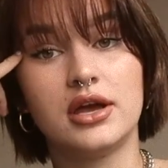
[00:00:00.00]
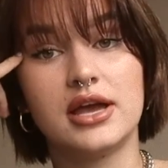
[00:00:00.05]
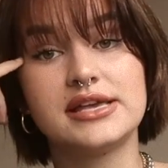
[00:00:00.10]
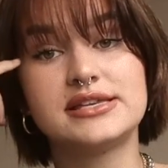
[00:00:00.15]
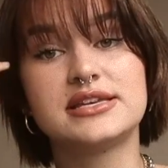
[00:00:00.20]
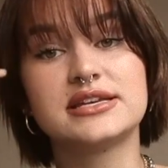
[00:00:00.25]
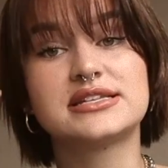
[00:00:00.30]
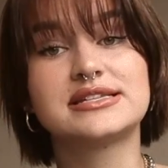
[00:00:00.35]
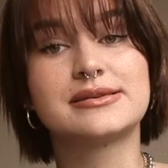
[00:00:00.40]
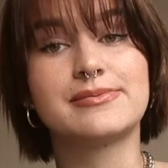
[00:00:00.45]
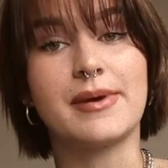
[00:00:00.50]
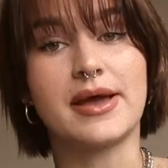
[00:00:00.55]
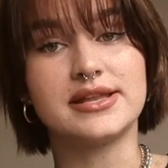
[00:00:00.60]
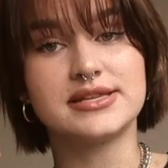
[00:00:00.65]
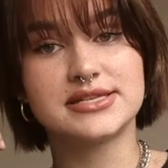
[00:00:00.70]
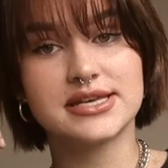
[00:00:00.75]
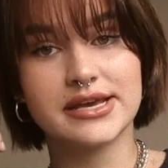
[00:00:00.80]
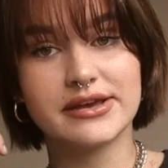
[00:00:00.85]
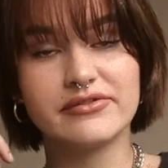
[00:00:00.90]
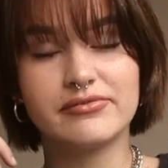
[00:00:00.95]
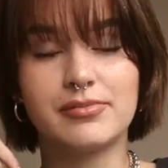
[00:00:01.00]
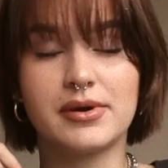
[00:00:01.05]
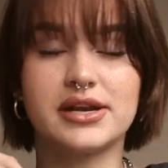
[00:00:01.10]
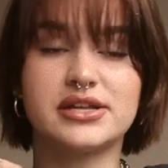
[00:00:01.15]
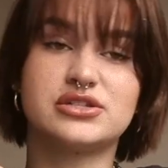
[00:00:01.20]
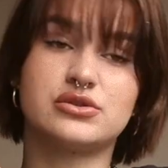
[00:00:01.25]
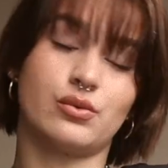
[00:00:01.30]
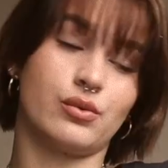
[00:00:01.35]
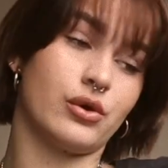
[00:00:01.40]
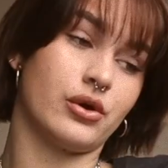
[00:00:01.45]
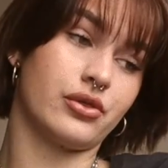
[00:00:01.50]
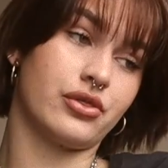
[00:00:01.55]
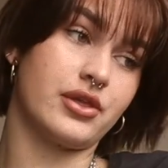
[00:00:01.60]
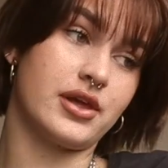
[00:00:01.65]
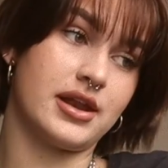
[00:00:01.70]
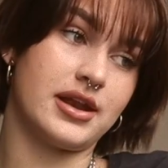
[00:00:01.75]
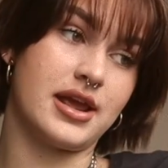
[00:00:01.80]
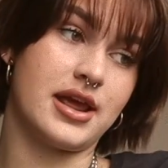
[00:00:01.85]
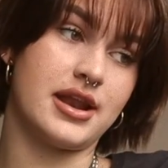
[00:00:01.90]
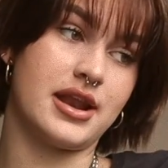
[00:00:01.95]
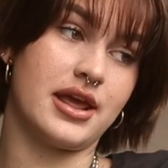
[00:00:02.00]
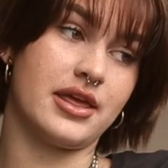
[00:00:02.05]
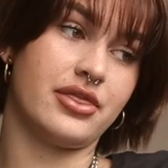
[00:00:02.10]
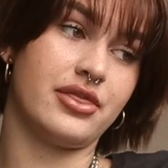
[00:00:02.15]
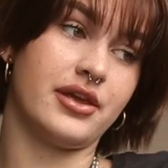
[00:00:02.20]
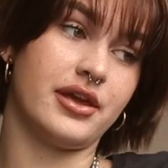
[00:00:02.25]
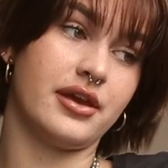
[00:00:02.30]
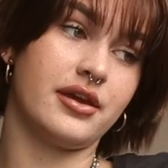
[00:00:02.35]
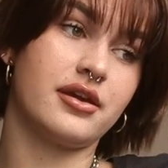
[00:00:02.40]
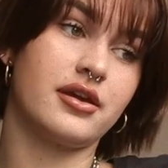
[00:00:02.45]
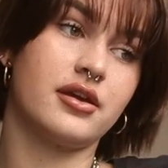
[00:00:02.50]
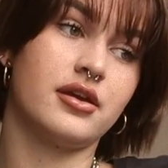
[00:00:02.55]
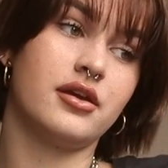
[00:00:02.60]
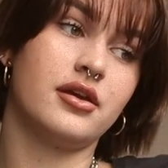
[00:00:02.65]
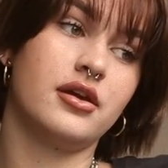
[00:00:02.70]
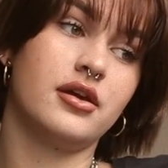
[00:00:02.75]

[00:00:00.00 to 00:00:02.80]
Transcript: It's expensive, but it's worth it. And I think,